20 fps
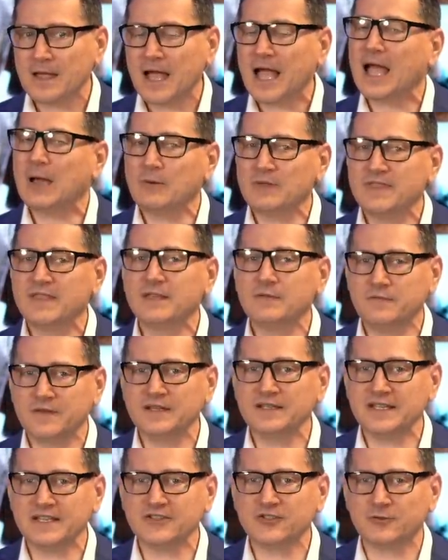I would think
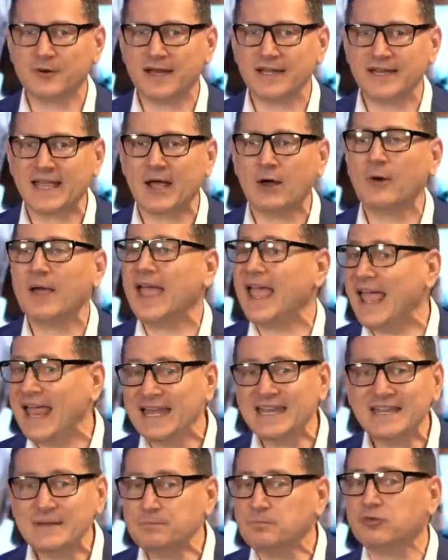Vin Diesel right now
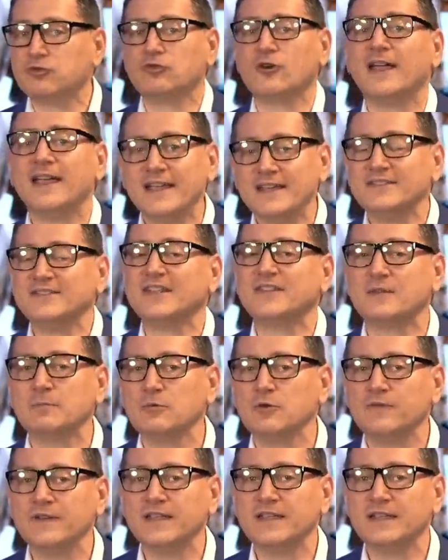any praise that the
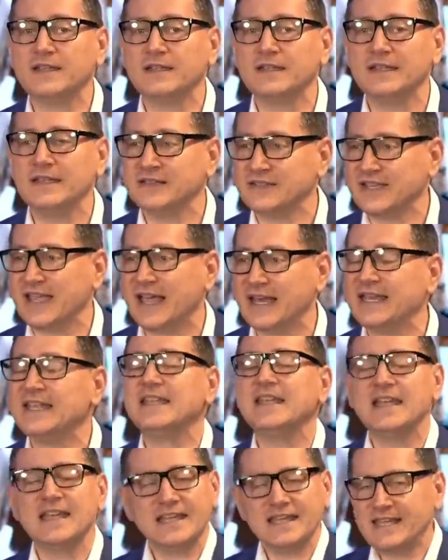movie is
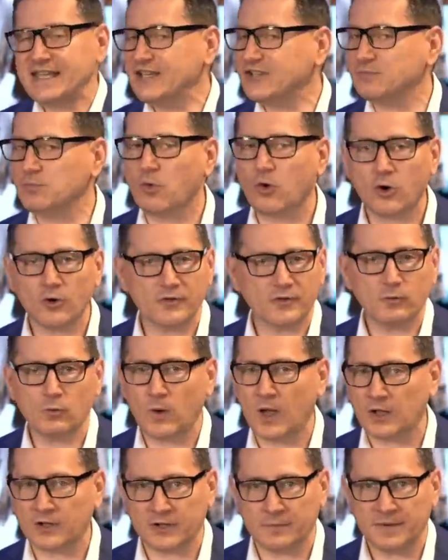getting, he's more than
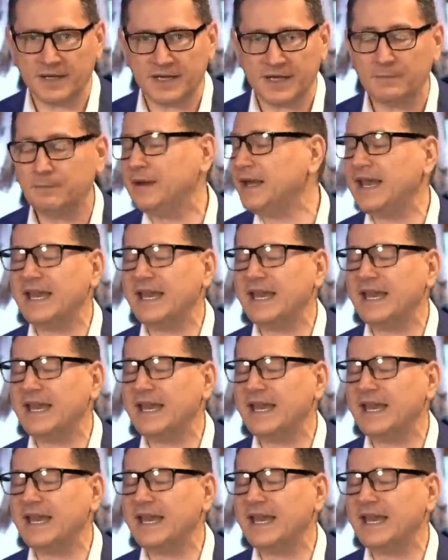welcoming it. But